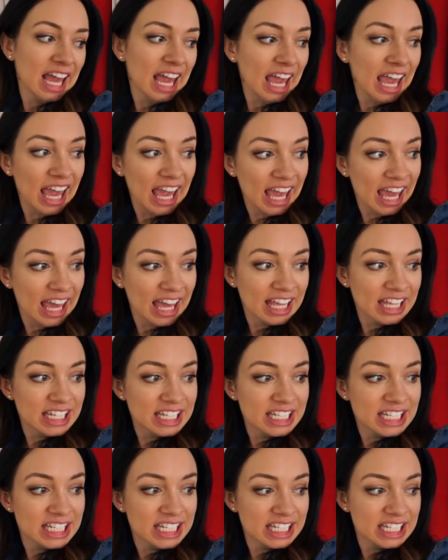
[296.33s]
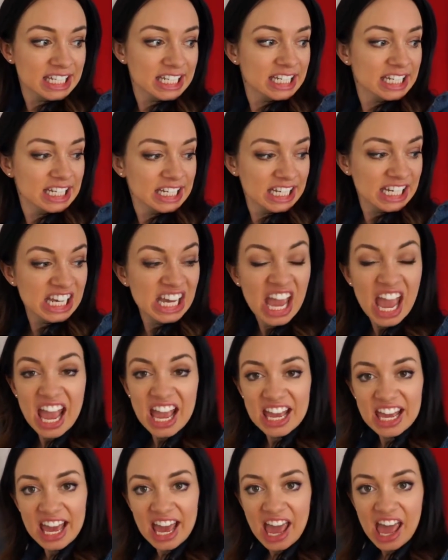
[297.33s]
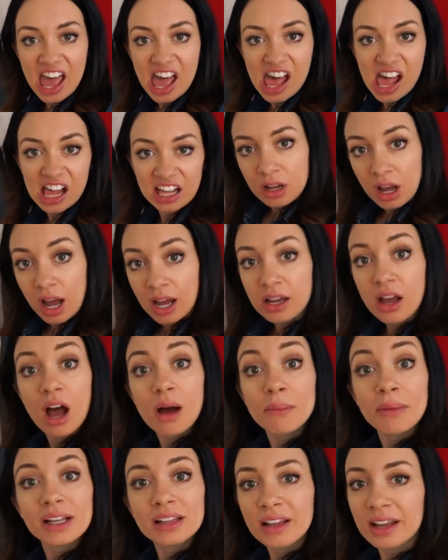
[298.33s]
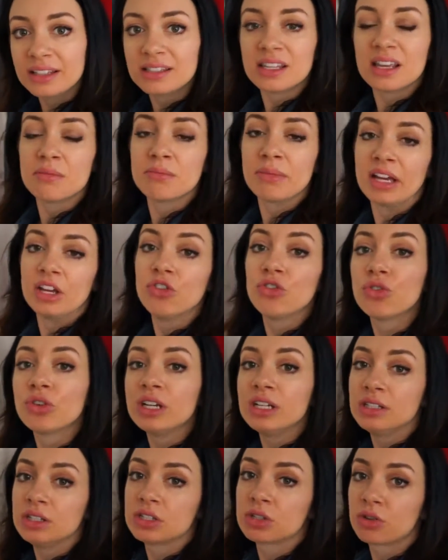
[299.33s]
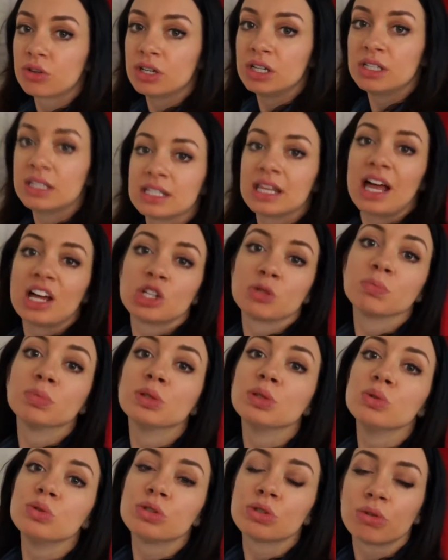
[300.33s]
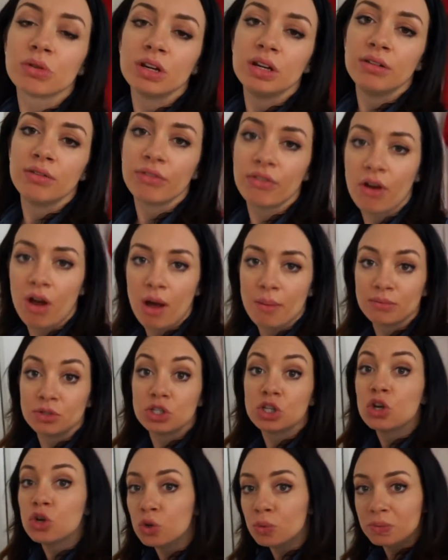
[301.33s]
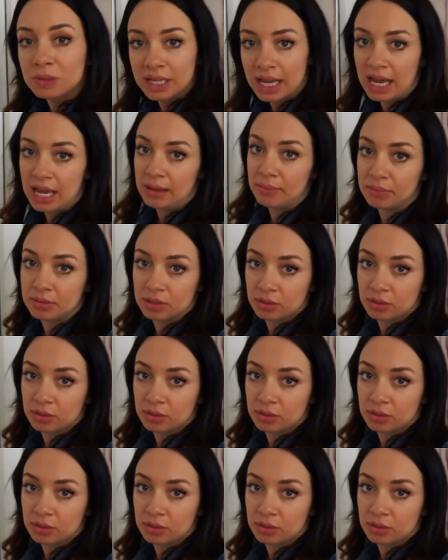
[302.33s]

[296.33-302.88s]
And yeah, I got my lights in my green screen / blue screen from Tube Tape.